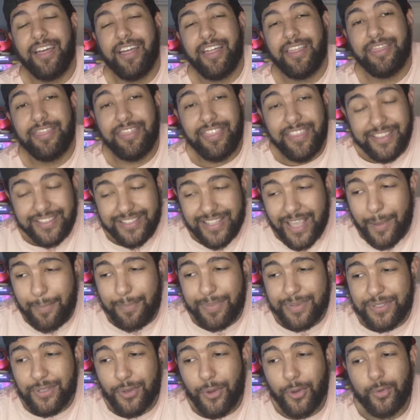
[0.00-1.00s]
this
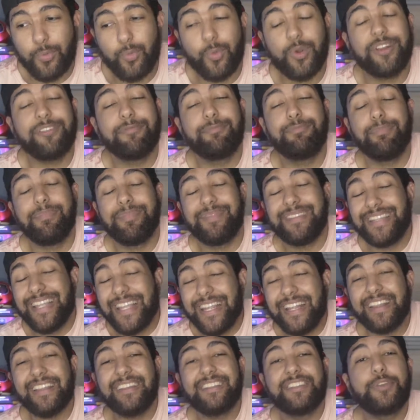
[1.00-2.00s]
episode would have
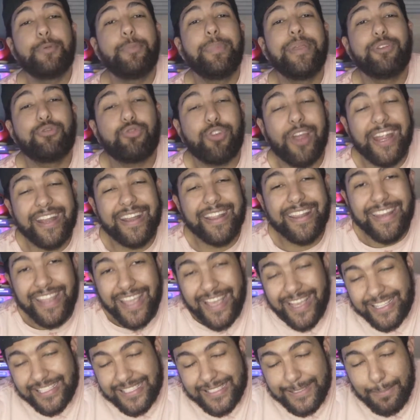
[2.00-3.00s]
needed to be rated
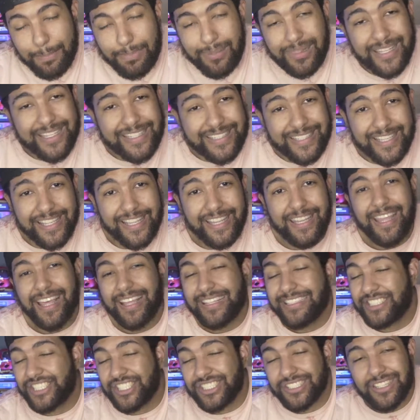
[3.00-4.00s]
explicit,
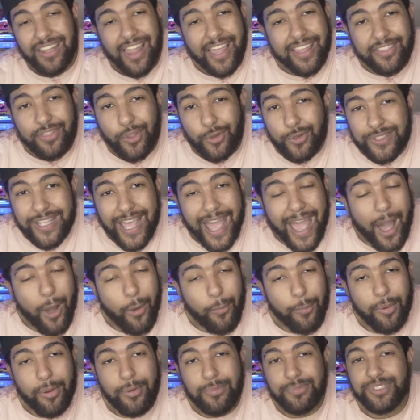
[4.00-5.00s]
just like those
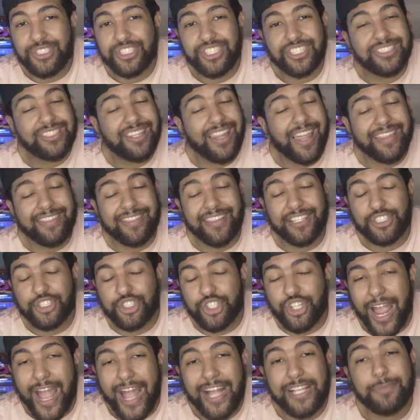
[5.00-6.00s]
albums, just like the
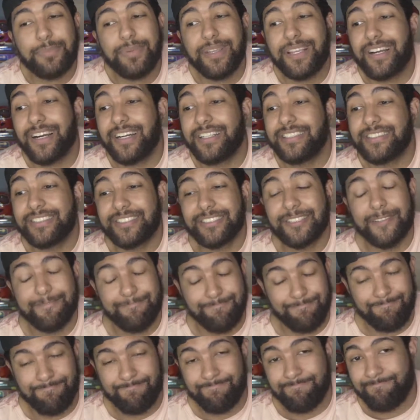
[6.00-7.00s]
tracks, because
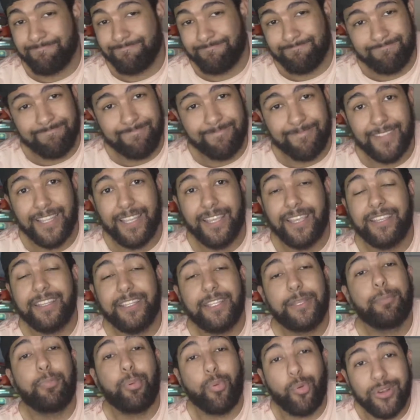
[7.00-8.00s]

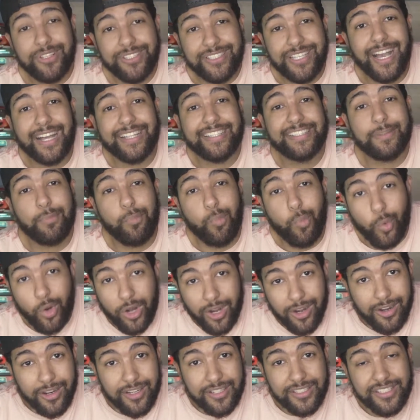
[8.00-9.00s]
your boys got some
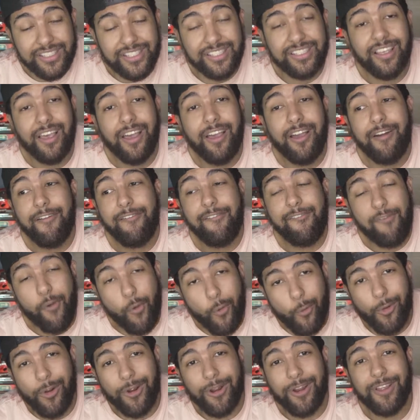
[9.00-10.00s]
words
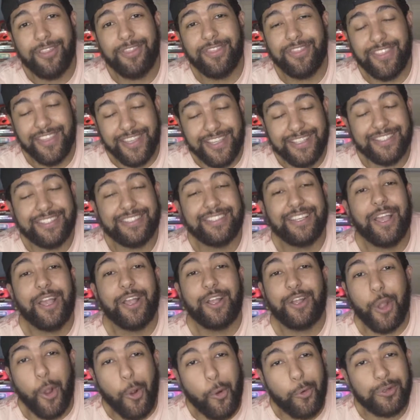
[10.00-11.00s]
for this
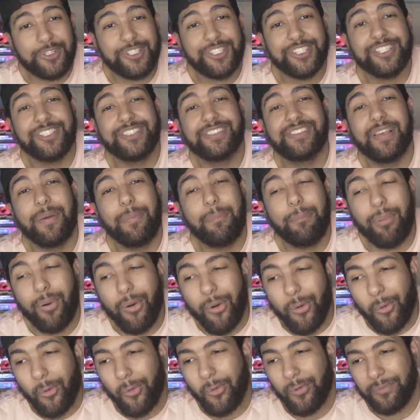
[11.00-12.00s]
coach's
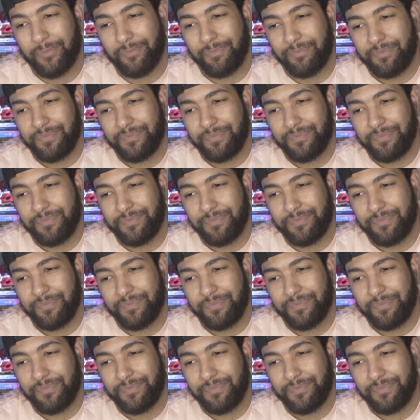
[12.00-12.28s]
poll.